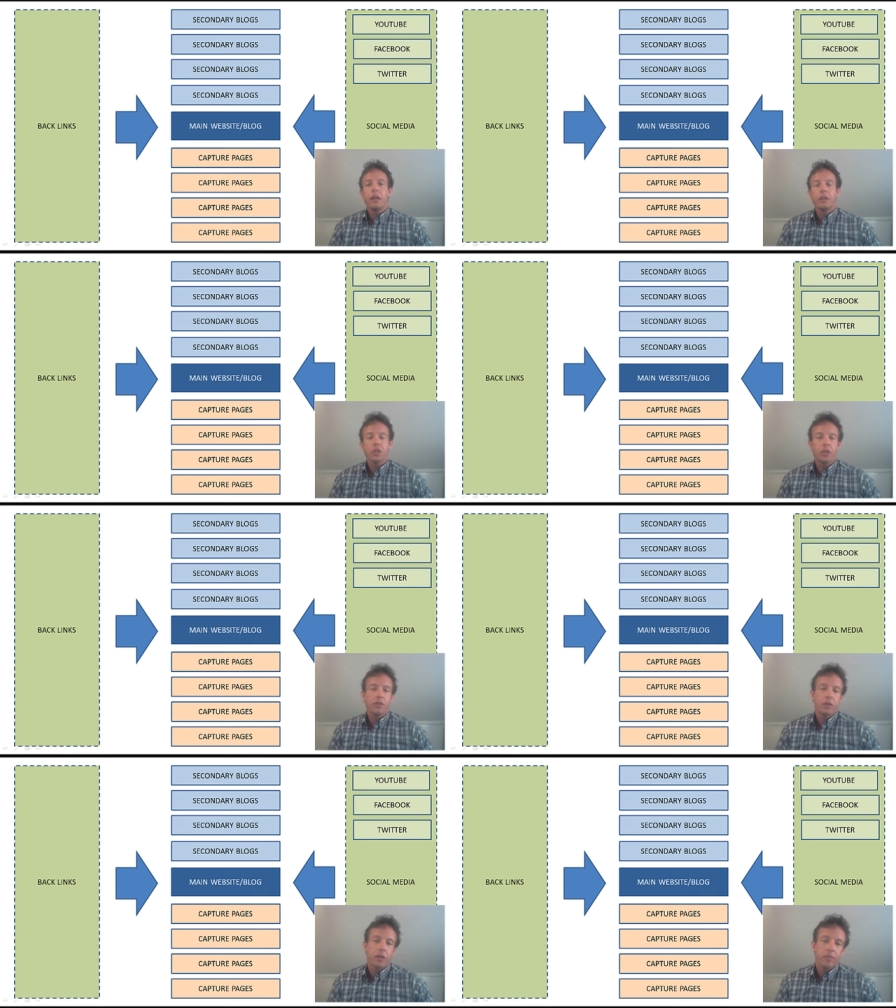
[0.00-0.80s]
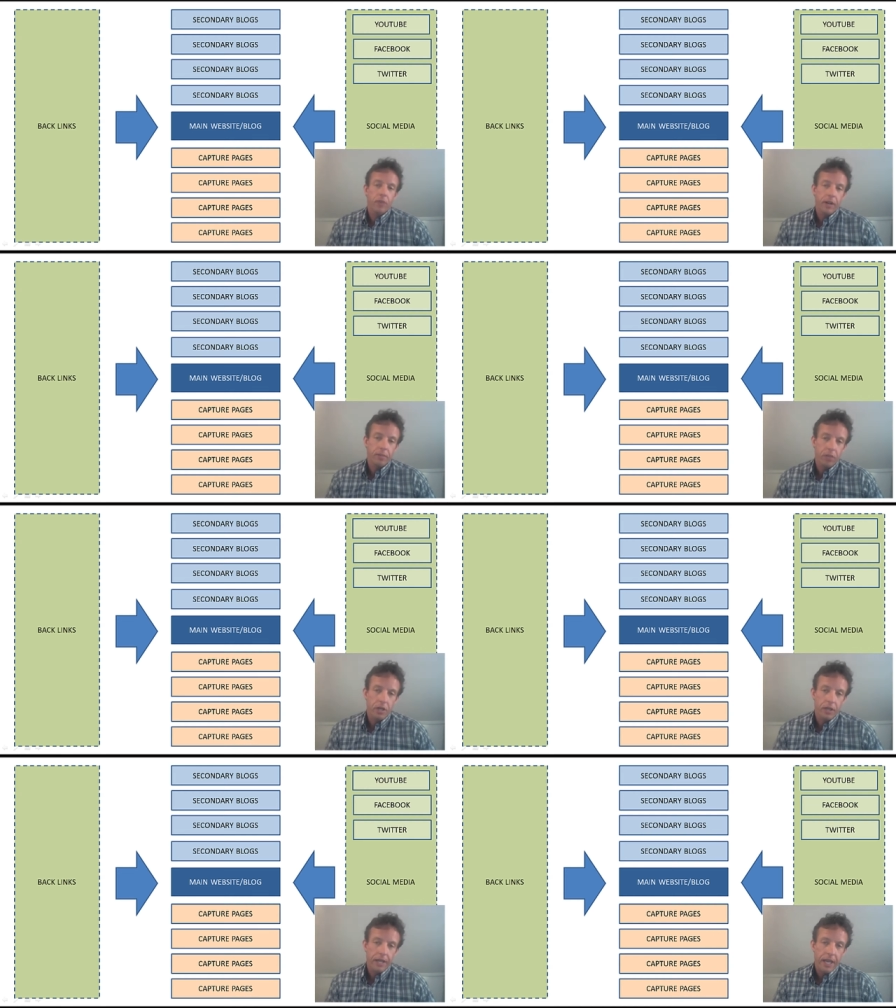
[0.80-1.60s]
initially you start off writing a
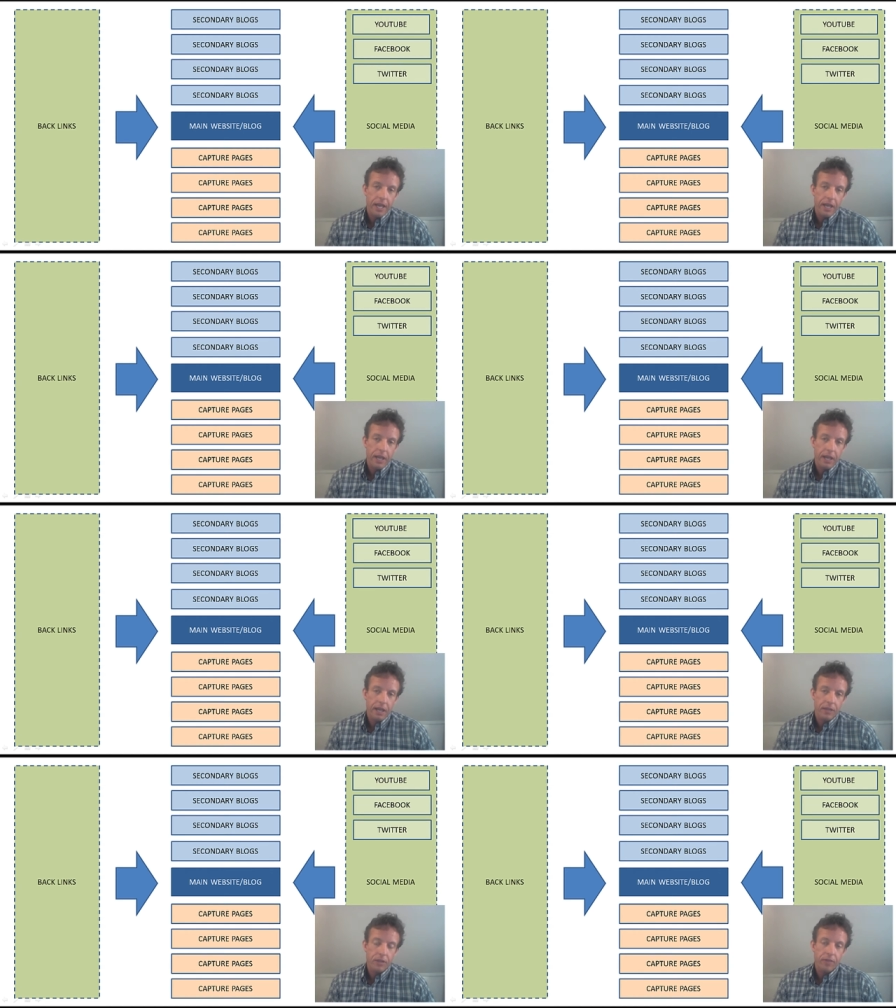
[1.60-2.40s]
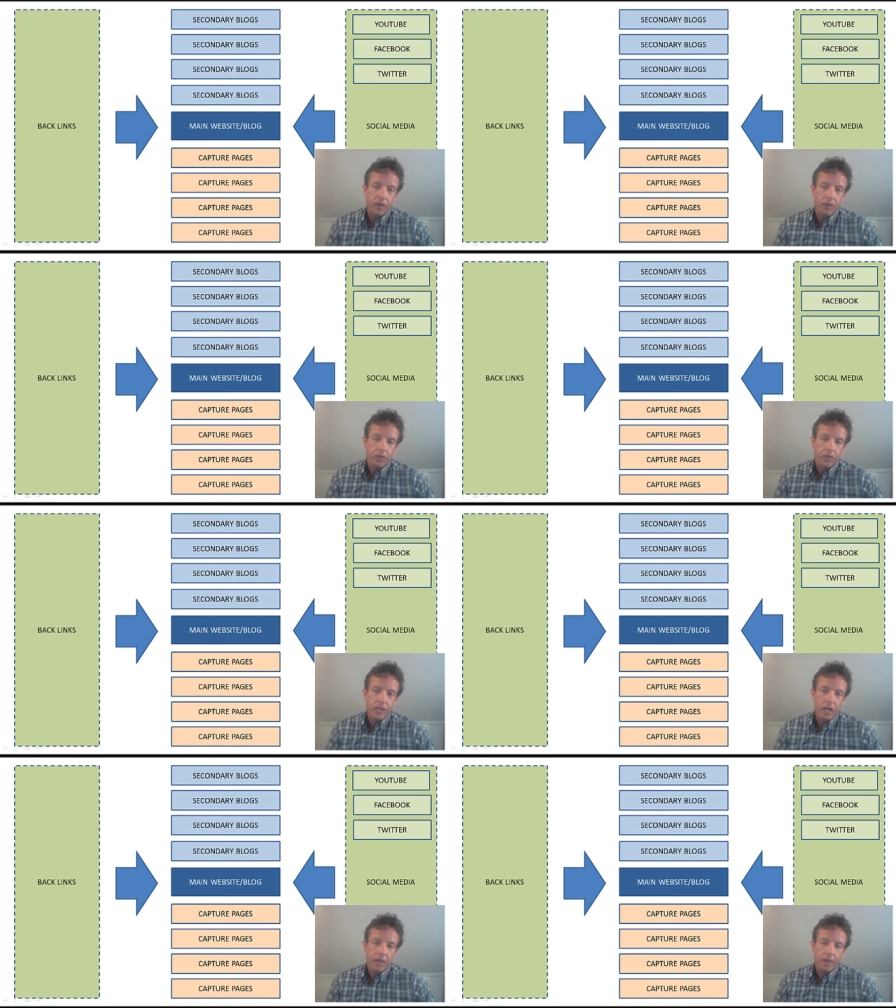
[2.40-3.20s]
blog, and it's going to evolve over
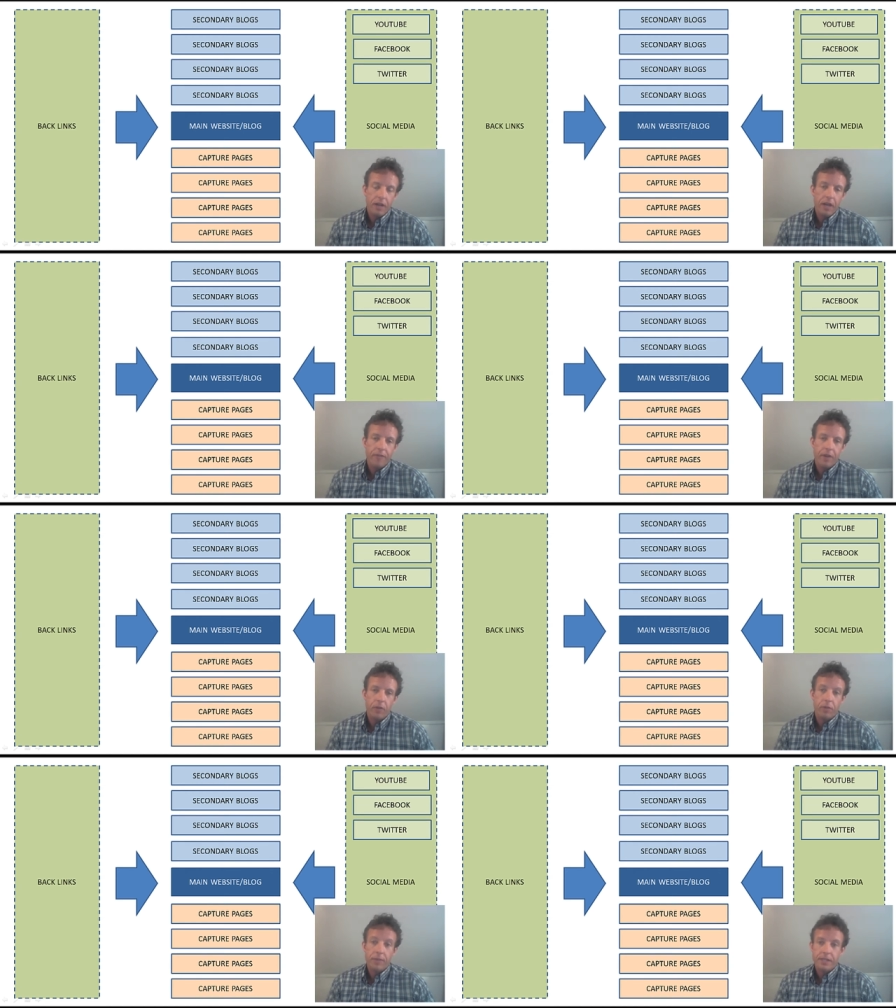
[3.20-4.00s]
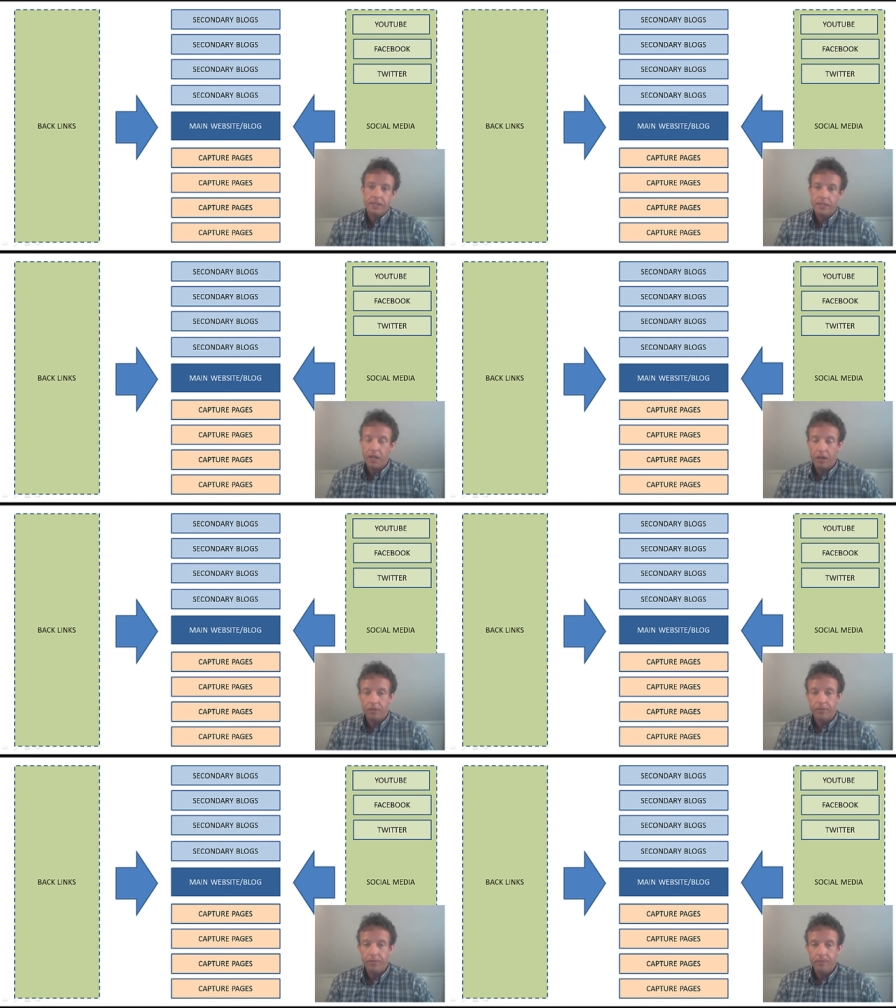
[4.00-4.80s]
time. And I found with
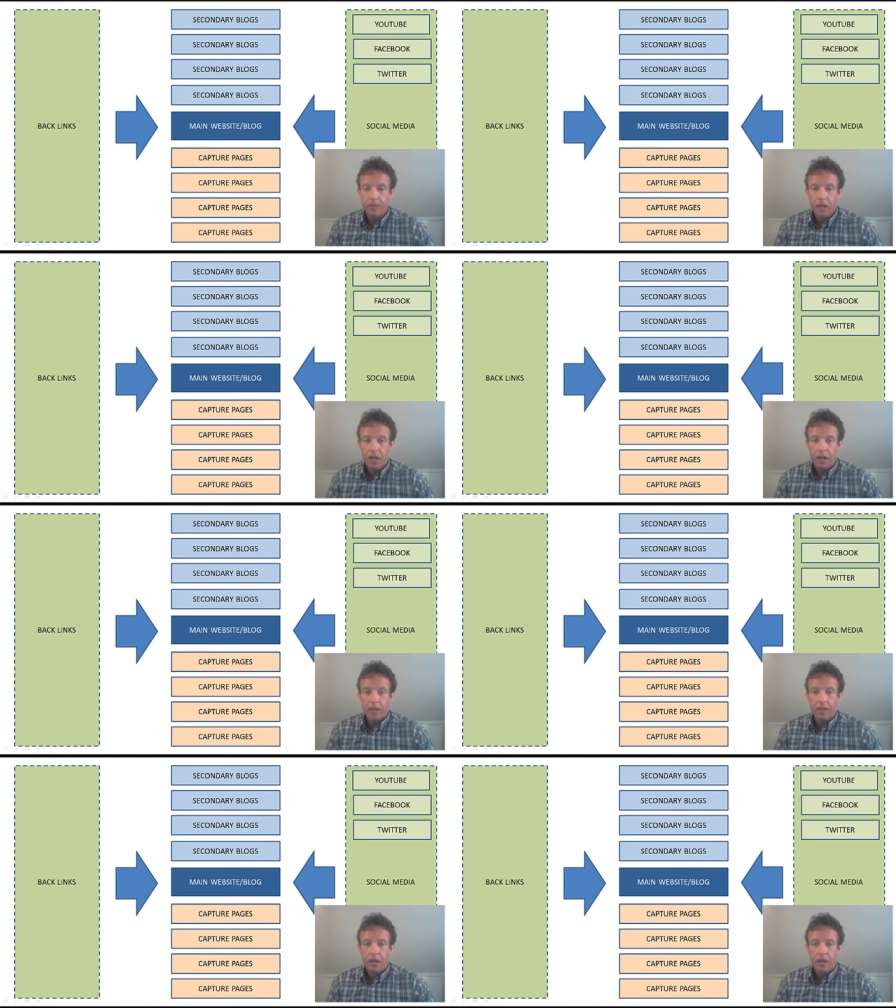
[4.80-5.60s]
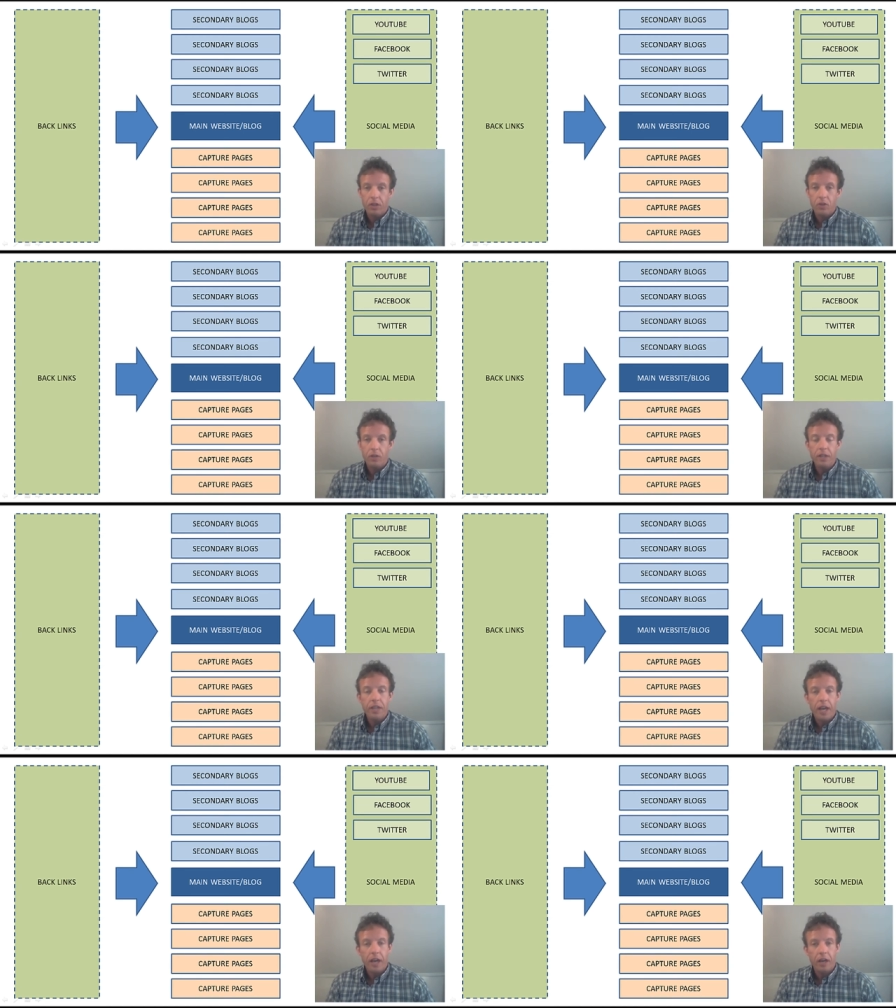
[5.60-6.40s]
myself that you need
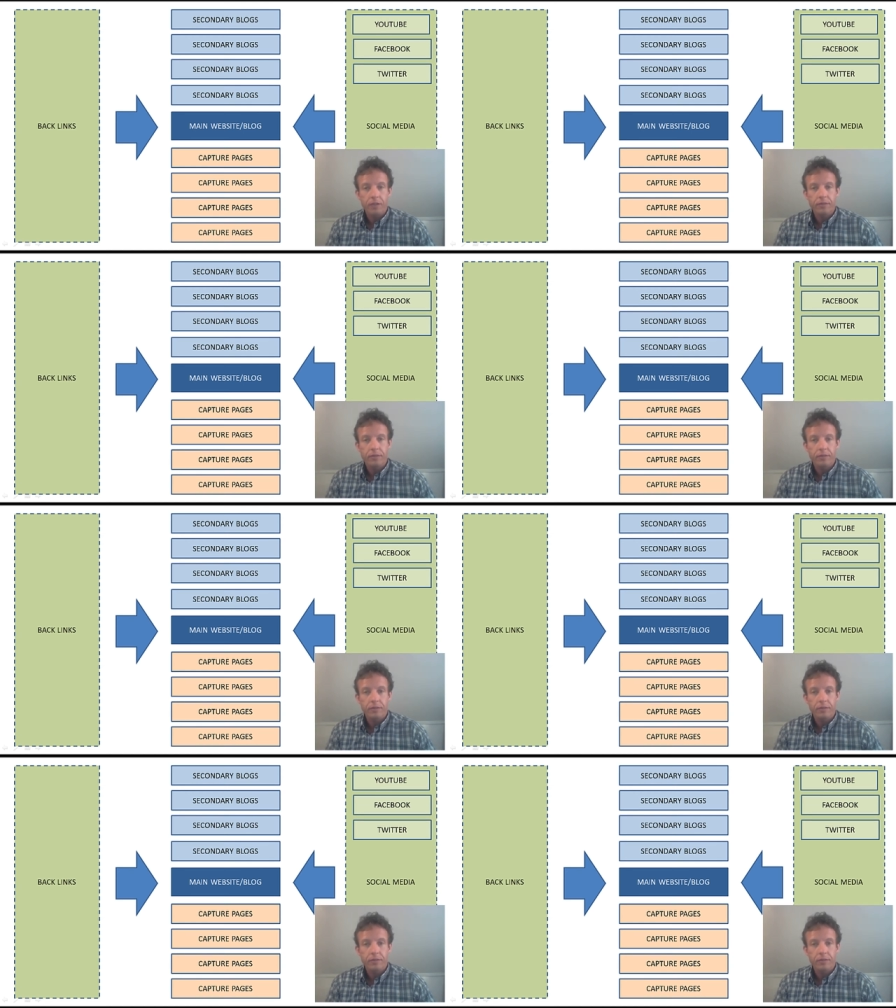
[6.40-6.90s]
to have,